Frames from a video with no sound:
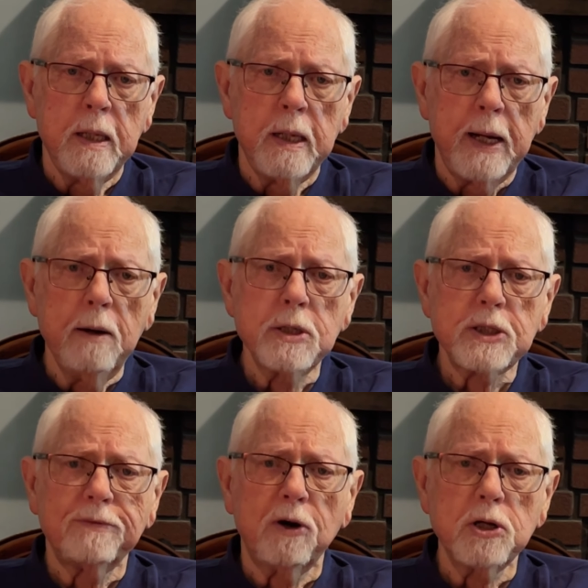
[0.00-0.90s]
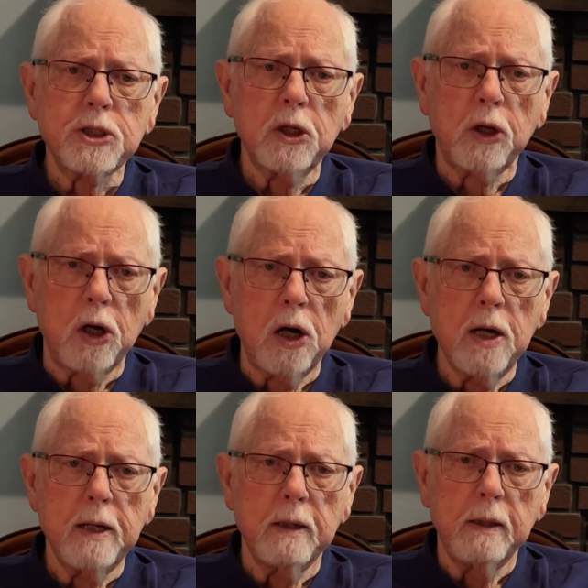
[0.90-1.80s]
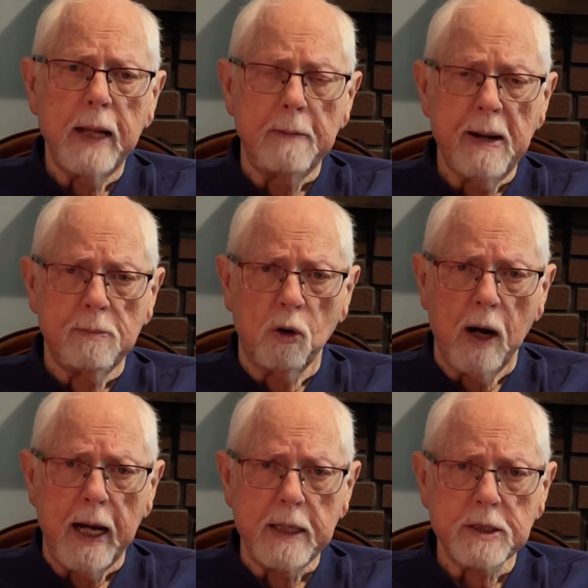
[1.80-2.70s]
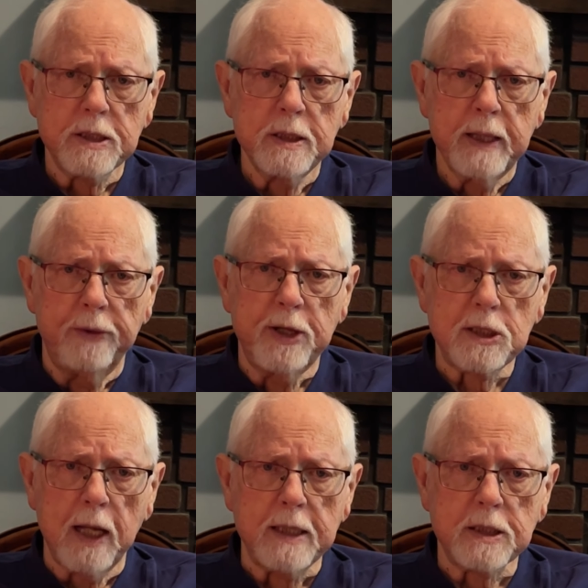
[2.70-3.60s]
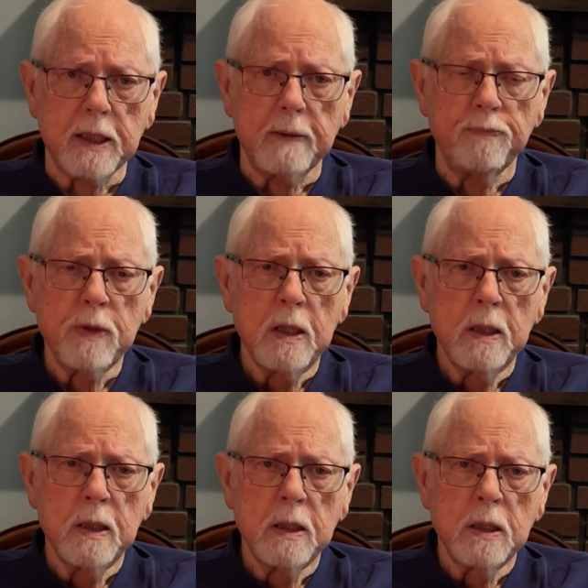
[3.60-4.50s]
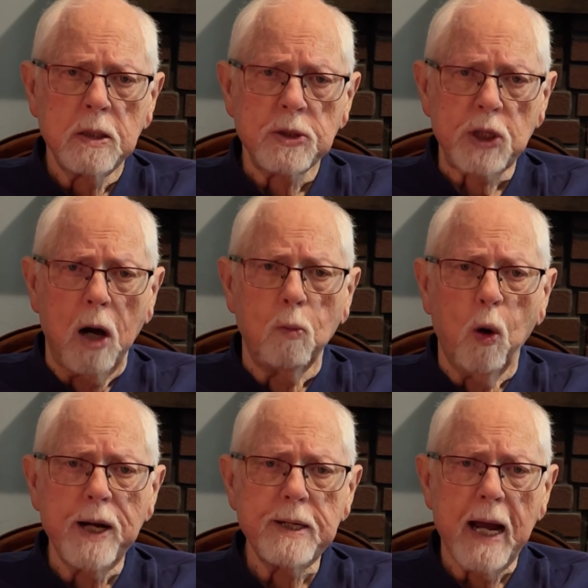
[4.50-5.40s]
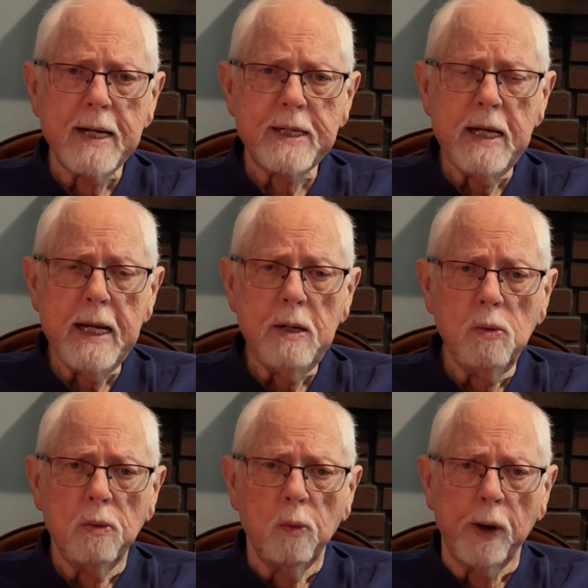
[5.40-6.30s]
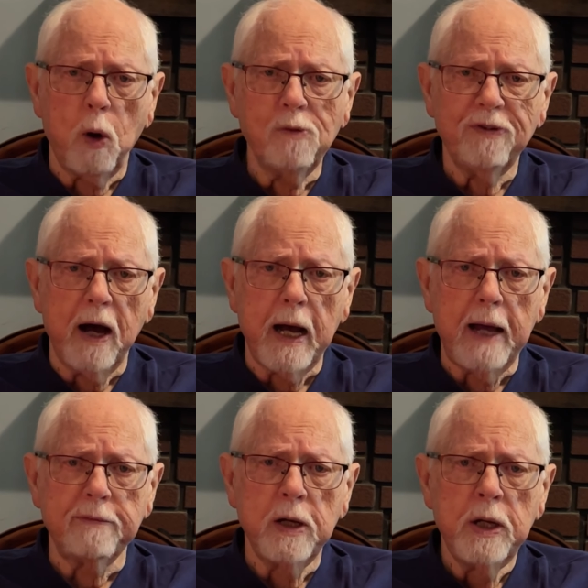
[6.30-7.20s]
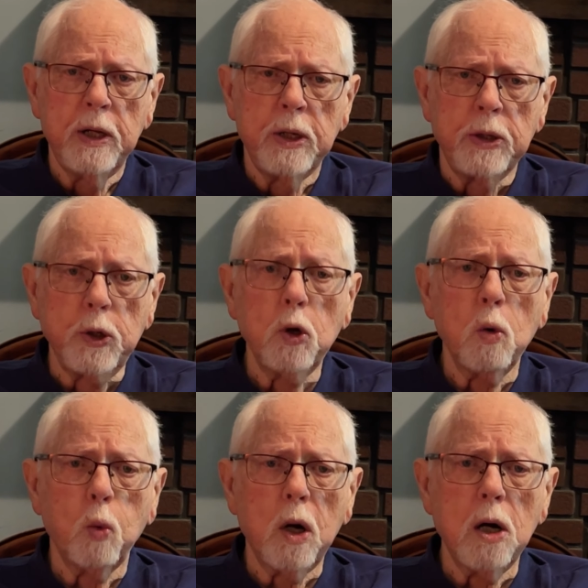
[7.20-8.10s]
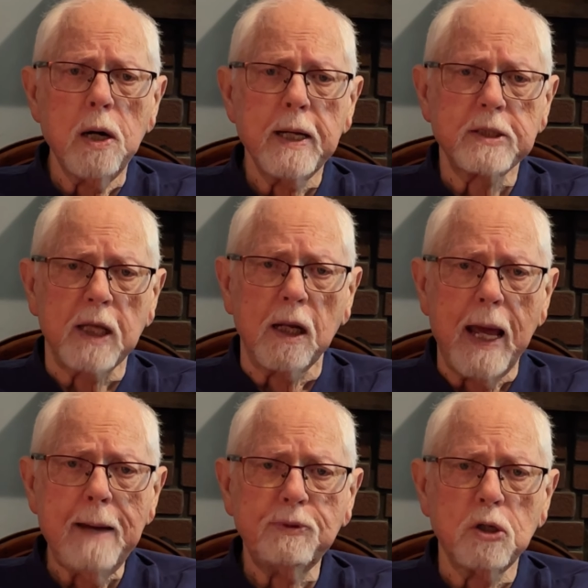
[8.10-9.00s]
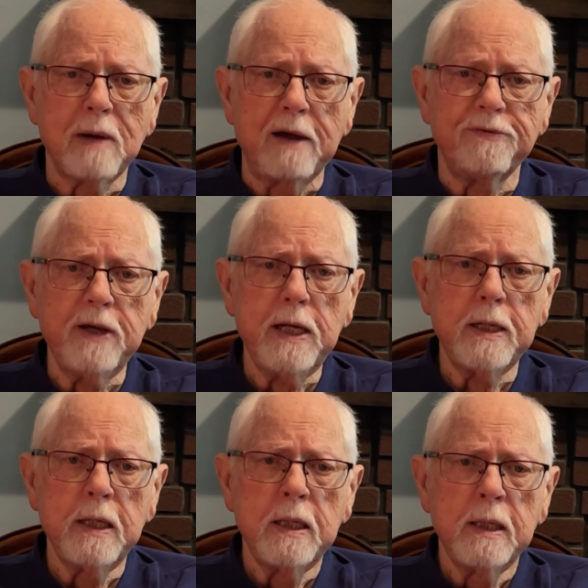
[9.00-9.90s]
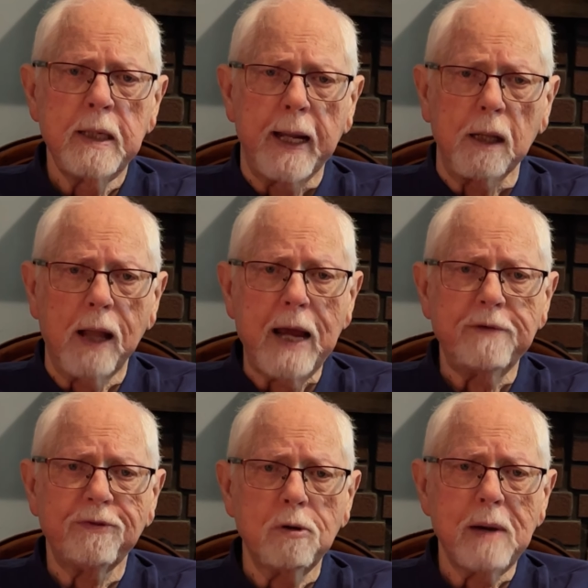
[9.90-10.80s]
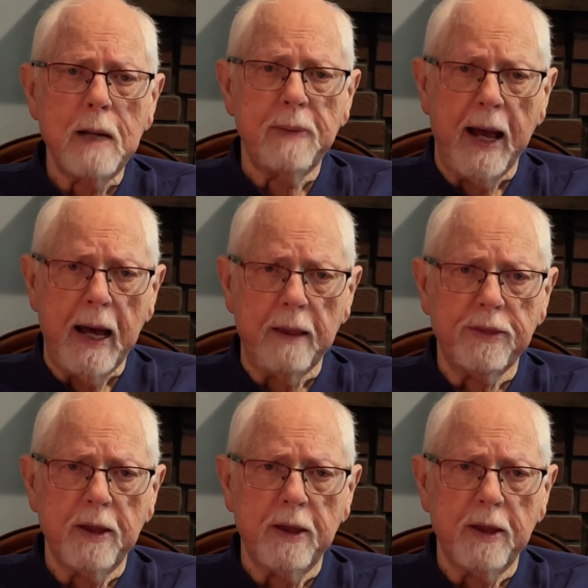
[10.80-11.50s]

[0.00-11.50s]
Here's the verse to learn and memorize in this lesson. Psalm 119, 105, Your word is a lamp to my feet and light for my path.